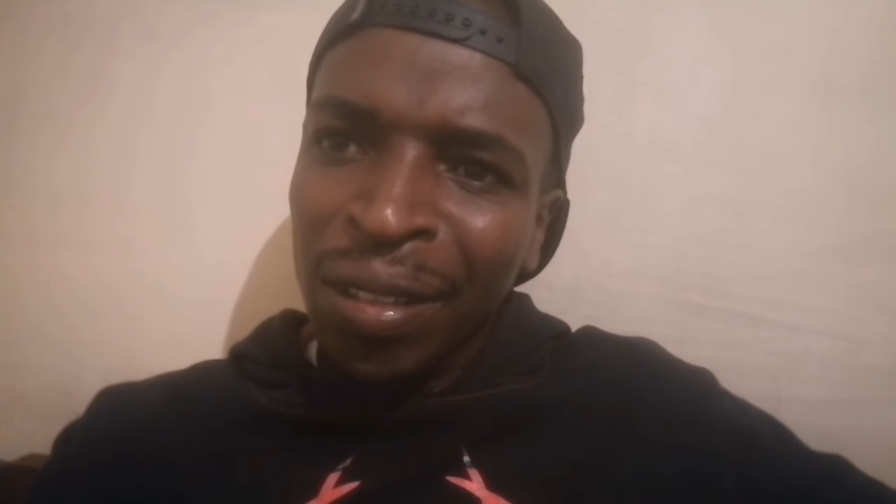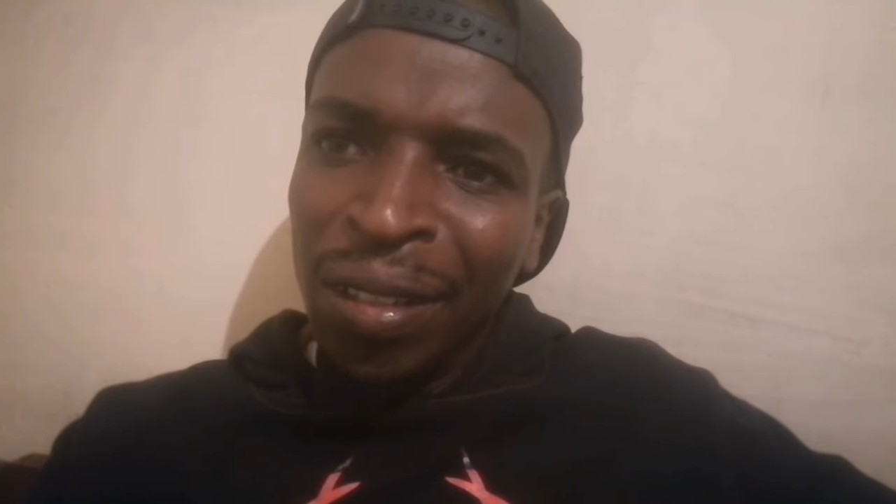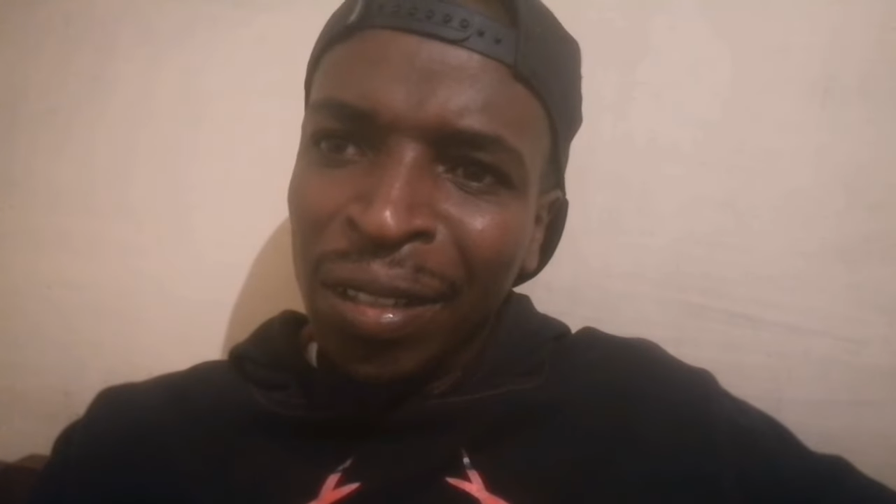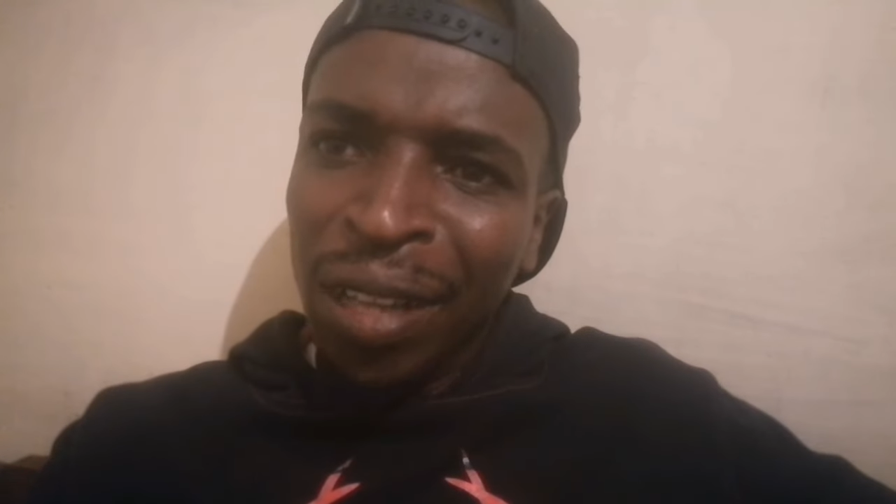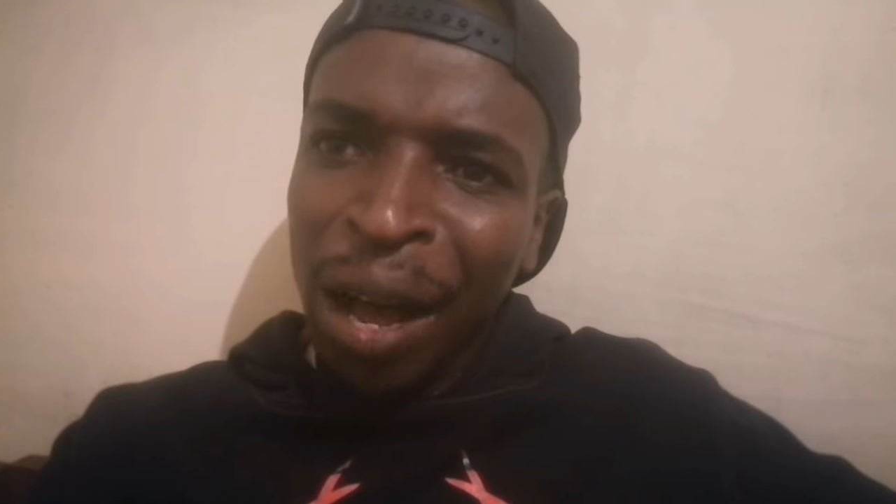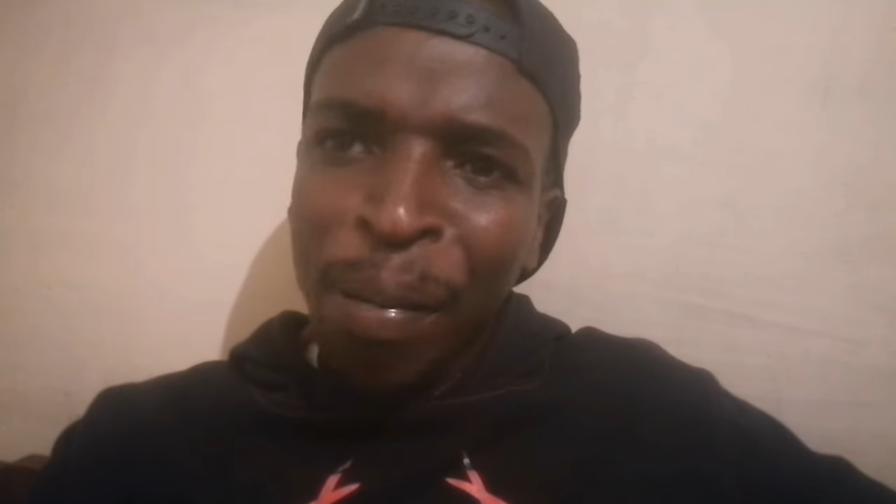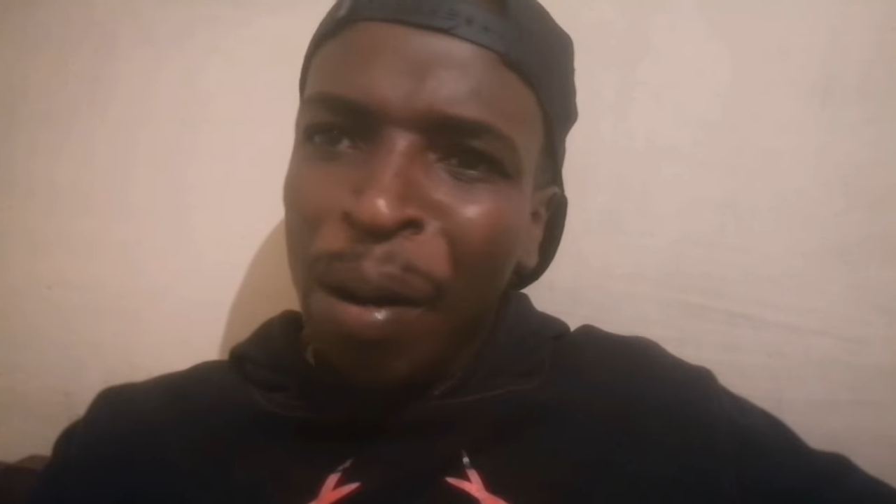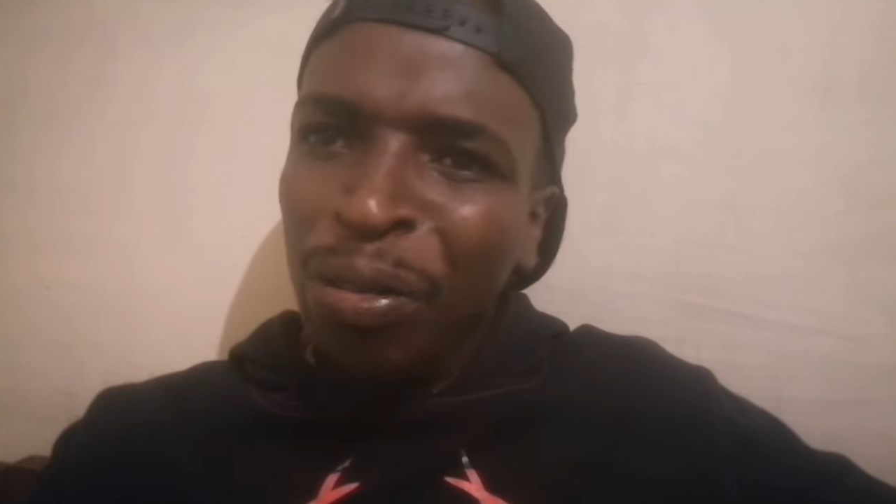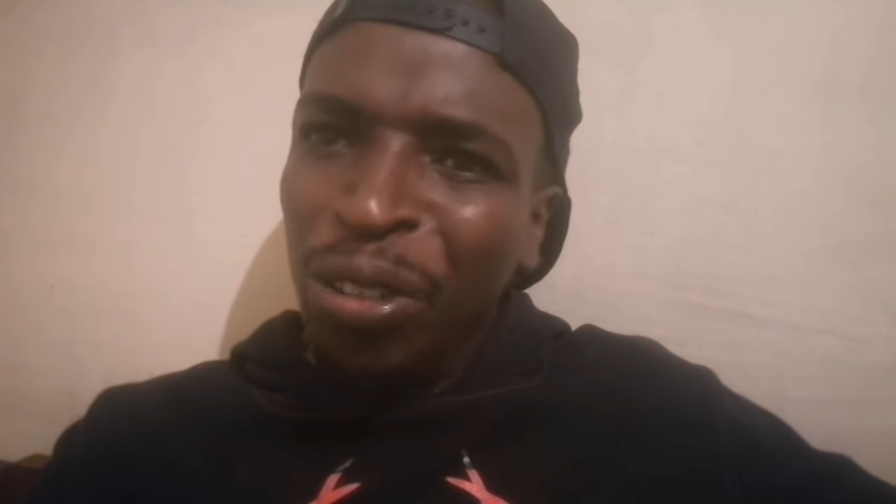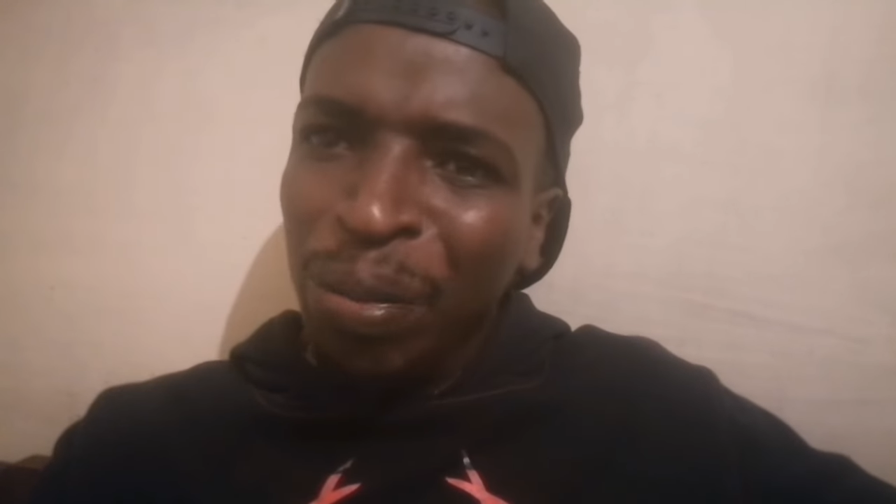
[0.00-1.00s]

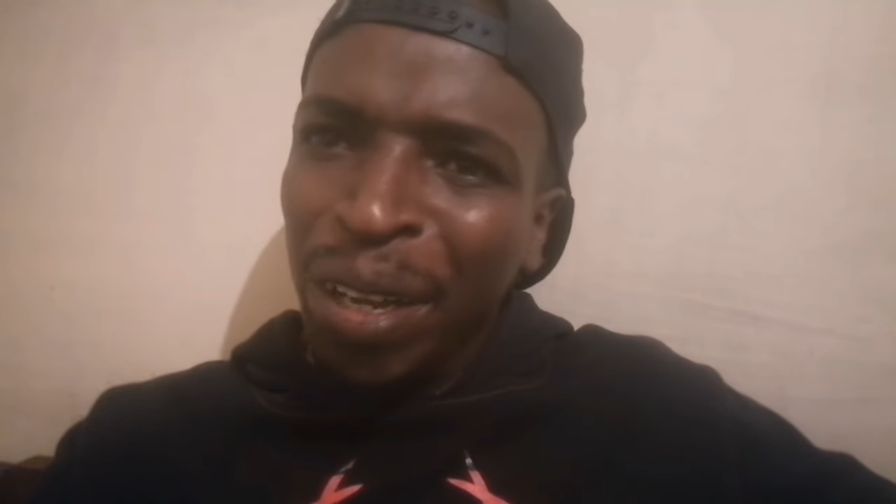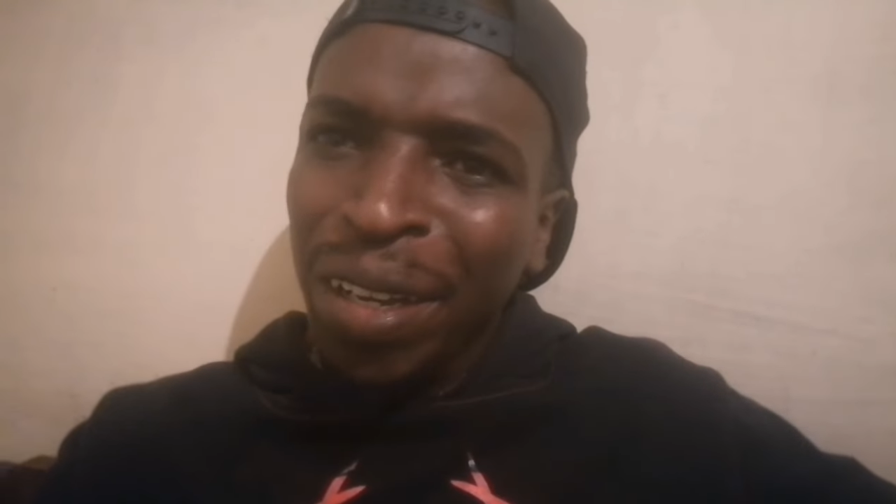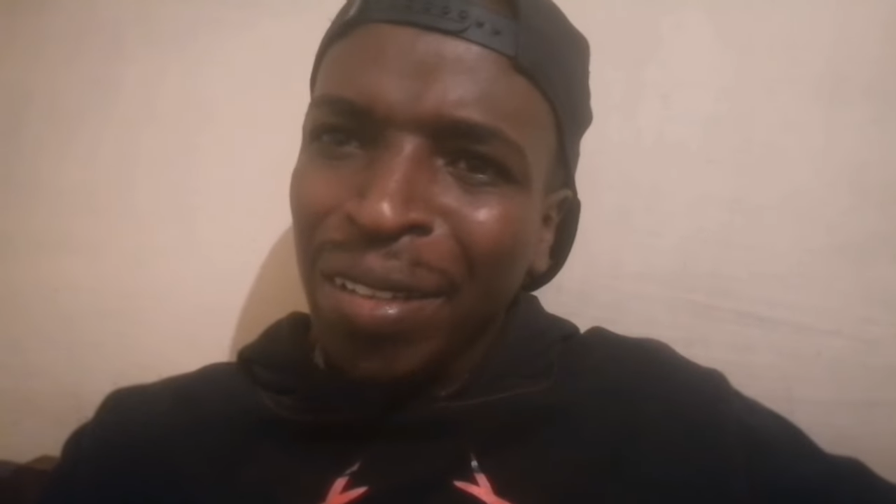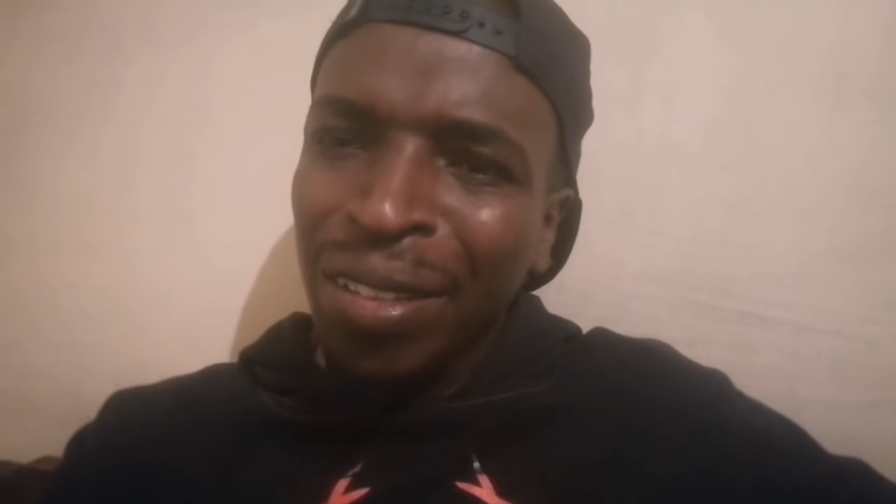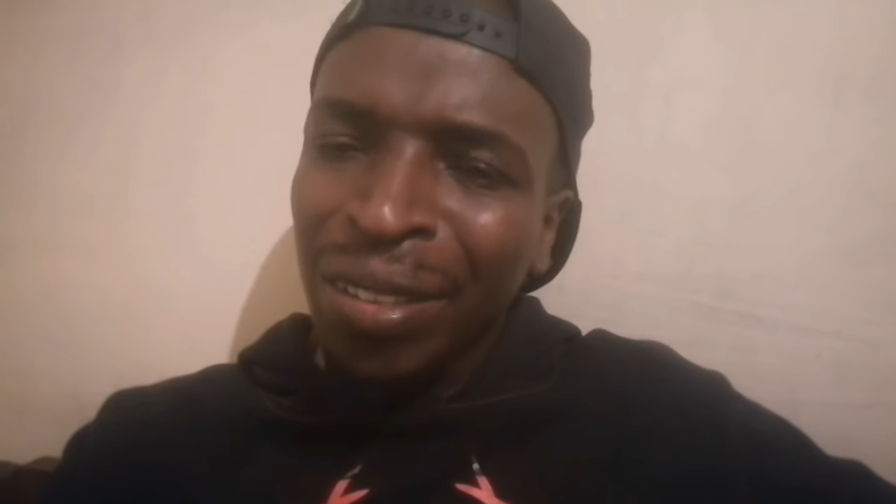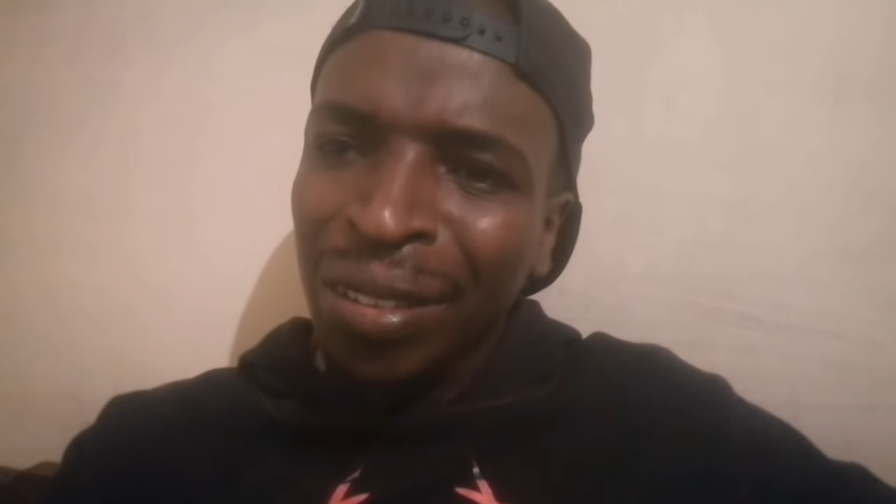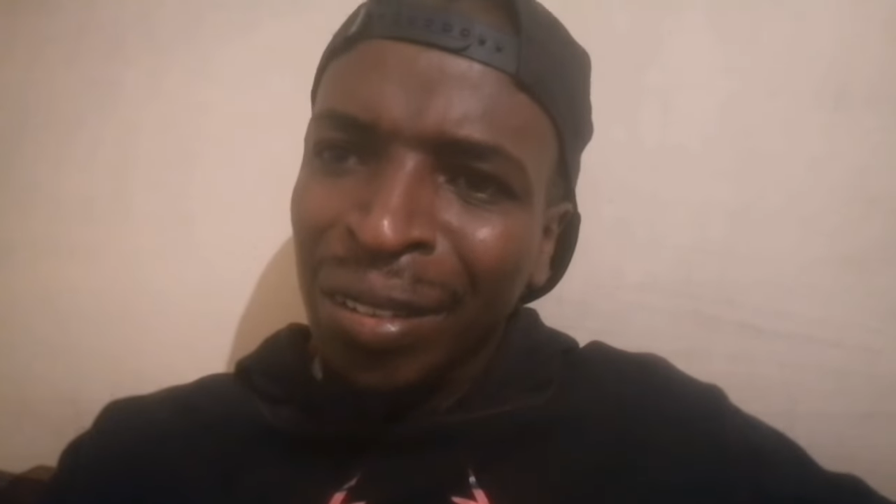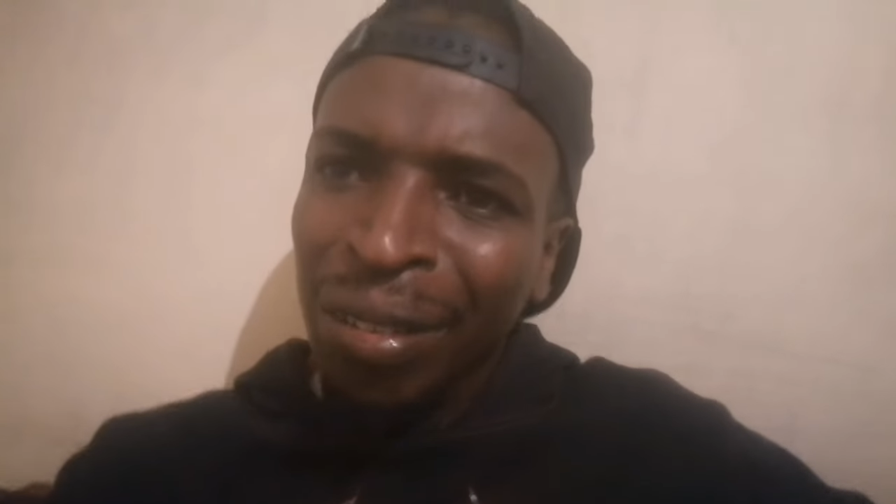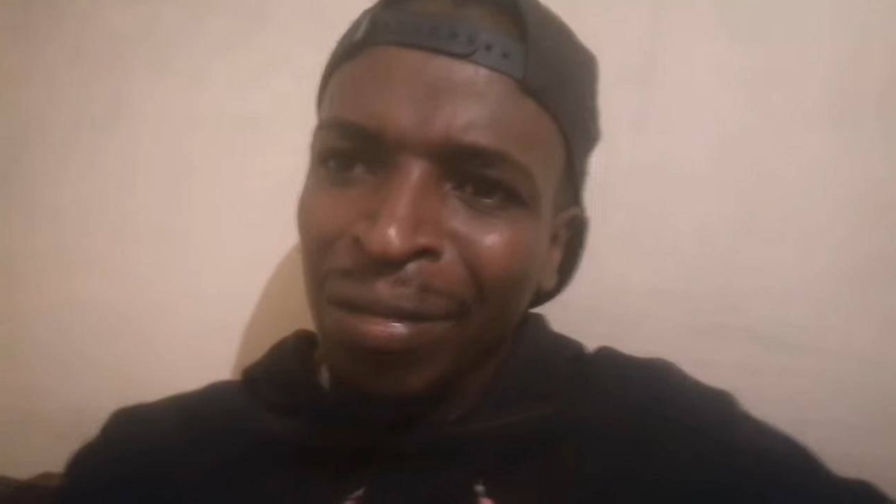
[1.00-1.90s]
about Jamaicans.